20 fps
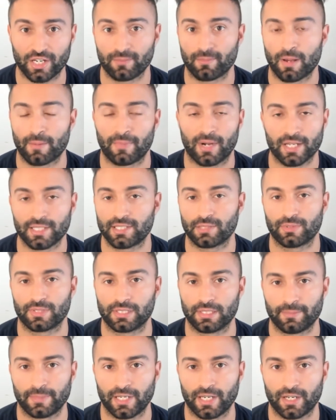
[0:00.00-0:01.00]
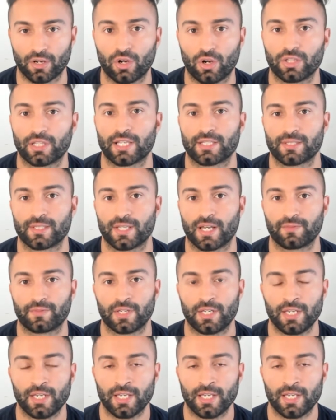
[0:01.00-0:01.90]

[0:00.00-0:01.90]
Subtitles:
My mindset was limited, all that stuff.